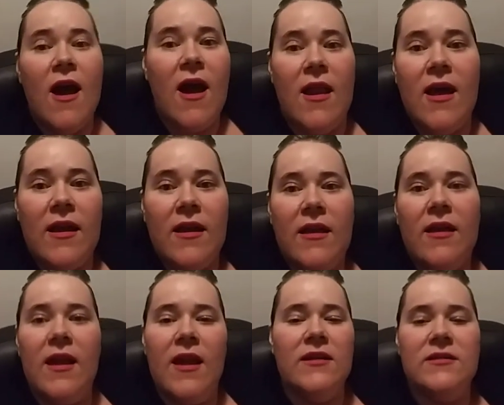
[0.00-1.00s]
And I
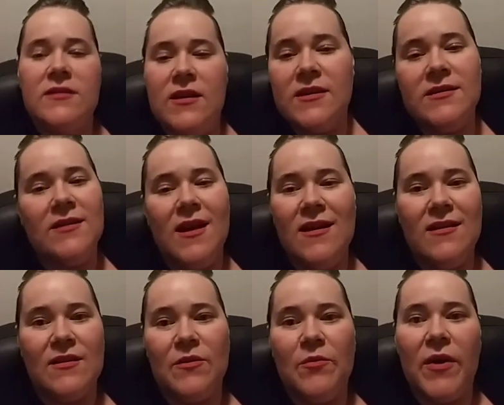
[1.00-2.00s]
can't stay
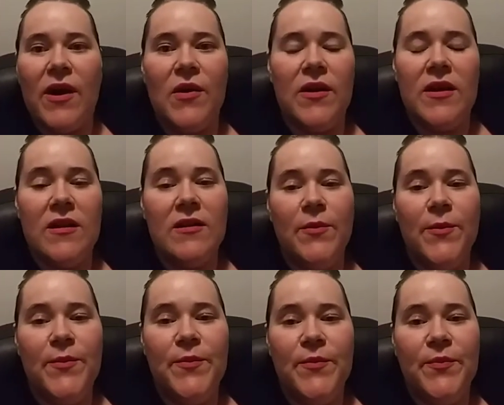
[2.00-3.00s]
silent about it.
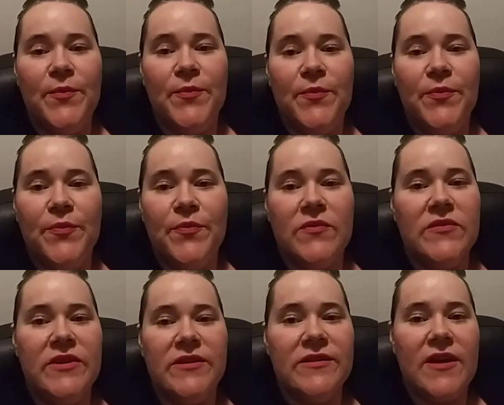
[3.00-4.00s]
I
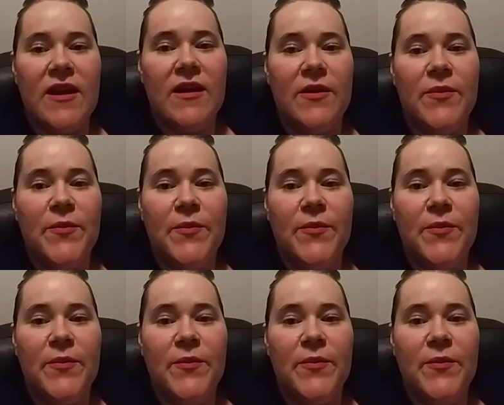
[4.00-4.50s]
just can't.